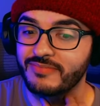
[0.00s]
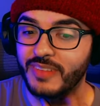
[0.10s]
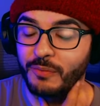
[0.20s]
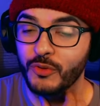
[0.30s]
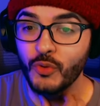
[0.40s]

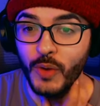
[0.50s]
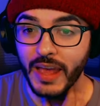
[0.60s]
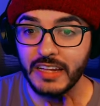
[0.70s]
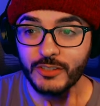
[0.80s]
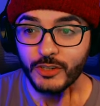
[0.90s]
If you
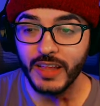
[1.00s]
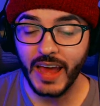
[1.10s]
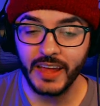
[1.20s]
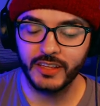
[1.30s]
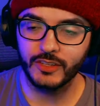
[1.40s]
enter
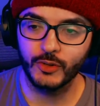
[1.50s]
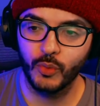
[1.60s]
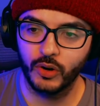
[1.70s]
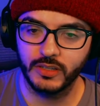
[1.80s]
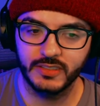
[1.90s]
that, you
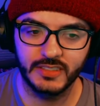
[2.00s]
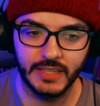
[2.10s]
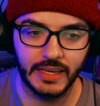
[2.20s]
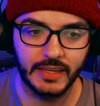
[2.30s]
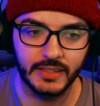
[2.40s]
are
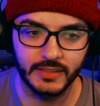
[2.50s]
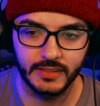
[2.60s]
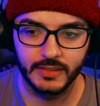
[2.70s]
insane.